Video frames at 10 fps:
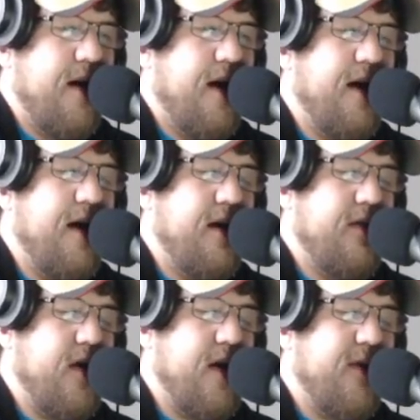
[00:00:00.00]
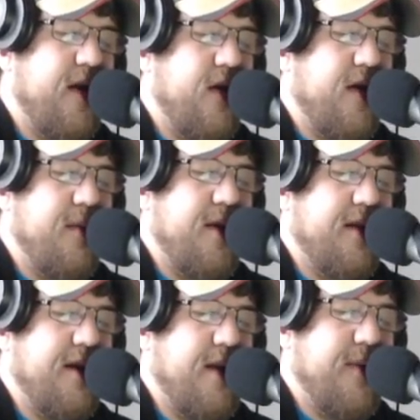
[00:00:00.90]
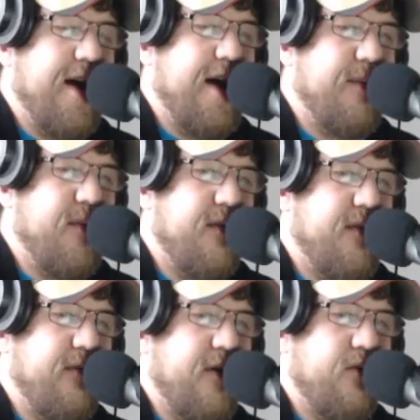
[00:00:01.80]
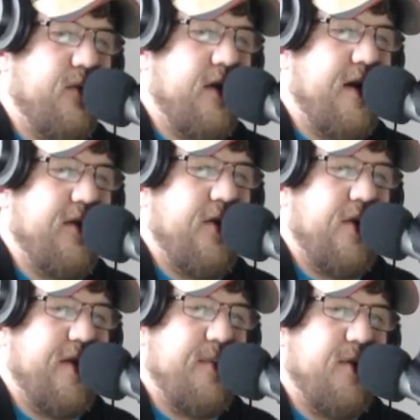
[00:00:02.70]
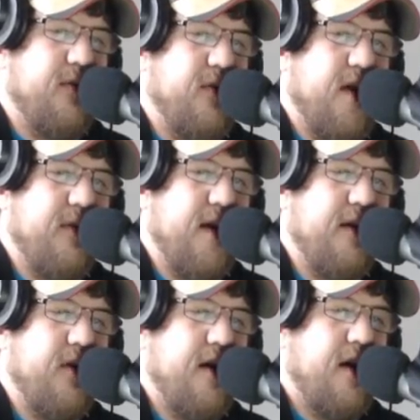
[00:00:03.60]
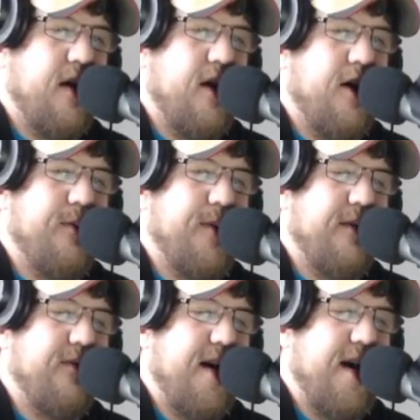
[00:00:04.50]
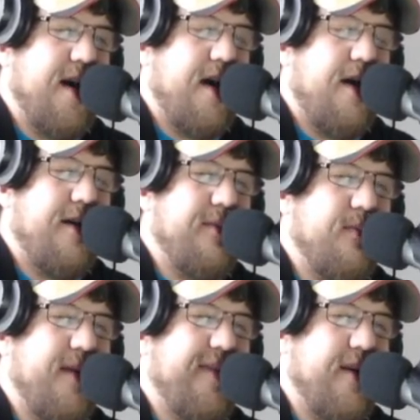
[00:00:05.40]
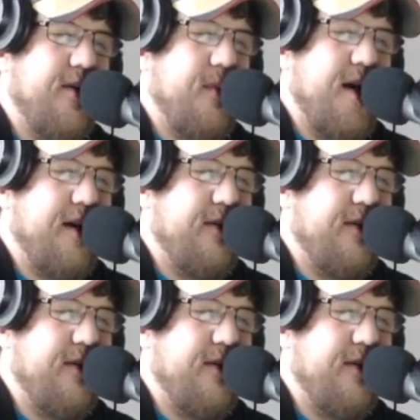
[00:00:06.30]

Think of anything in the meantime, at HotBFF on Twitter, as always, at BeerfieldFF. I've got some bets to go make.